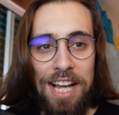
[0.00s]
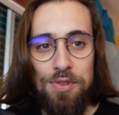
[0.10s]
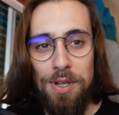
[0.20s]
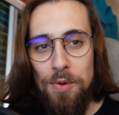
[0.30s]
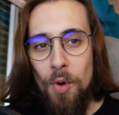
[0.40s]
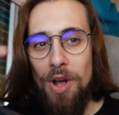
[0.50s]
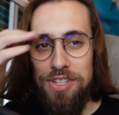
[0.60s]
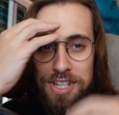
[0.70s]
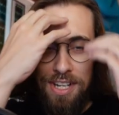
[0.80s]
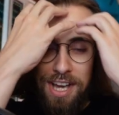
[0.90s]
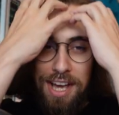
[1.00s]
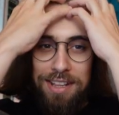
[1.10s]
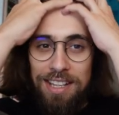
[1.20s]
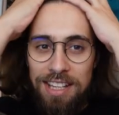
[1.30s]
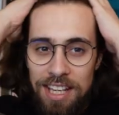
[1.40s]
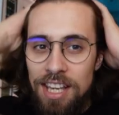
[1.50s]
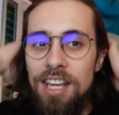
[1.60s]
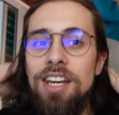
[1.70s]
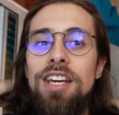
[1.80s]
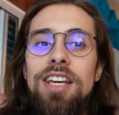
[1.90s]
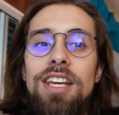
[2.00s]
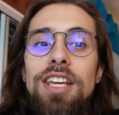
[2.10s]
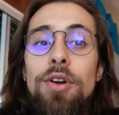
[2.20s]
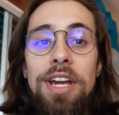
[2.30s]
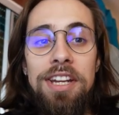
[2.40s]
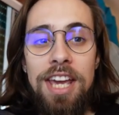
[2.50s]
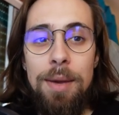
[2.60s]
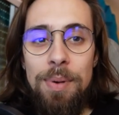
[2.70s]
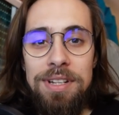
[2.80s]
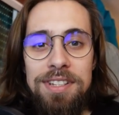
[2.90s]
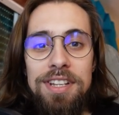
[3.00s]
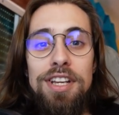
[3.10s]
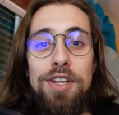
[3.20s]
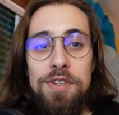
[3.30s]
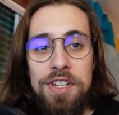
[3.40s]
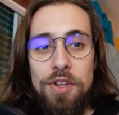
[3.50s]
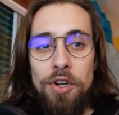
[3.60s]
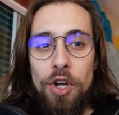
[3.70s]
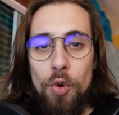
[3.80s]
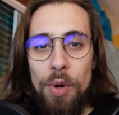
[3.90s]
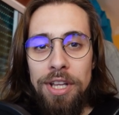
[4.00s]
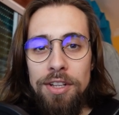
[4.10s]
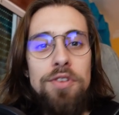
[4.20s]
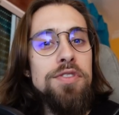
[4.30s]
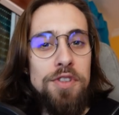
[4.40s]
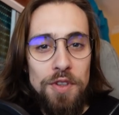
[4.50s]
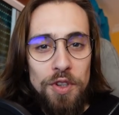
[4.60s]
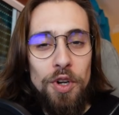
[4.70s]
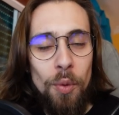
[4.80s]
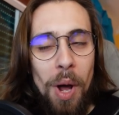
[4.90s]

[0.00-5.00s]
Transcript: actually watching the key, you can keep it, use it on your Windows, you're